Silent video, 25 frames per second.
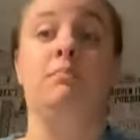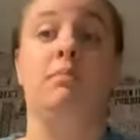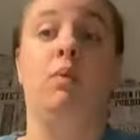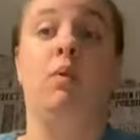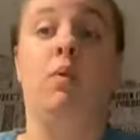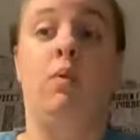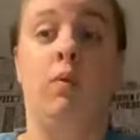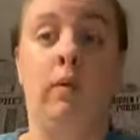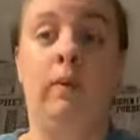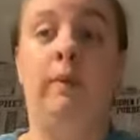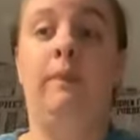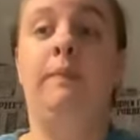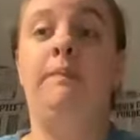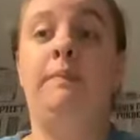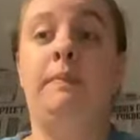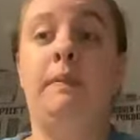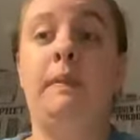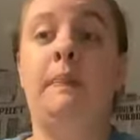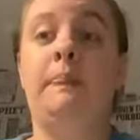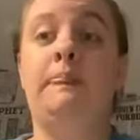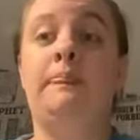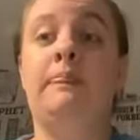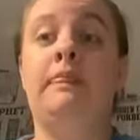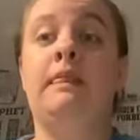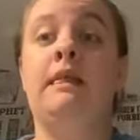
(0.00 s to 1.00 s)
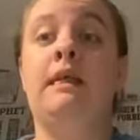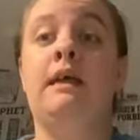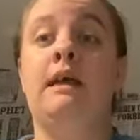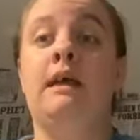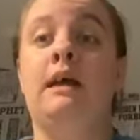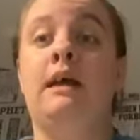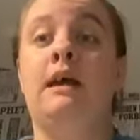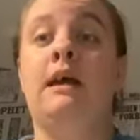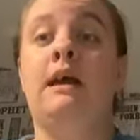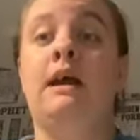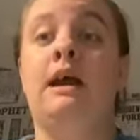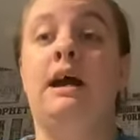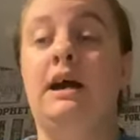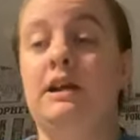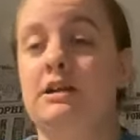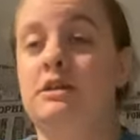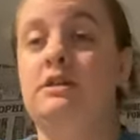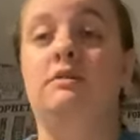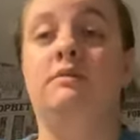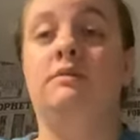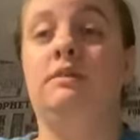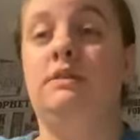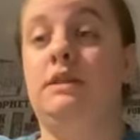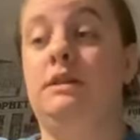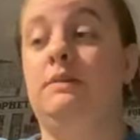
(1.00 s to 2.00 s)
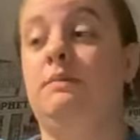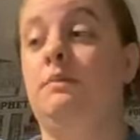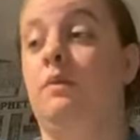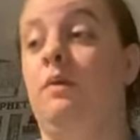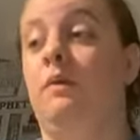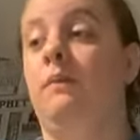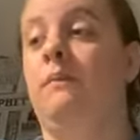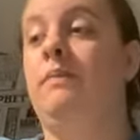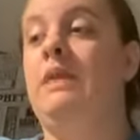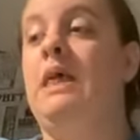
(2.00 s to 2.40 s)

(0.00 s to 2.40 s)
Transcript: more. I genuinely need more.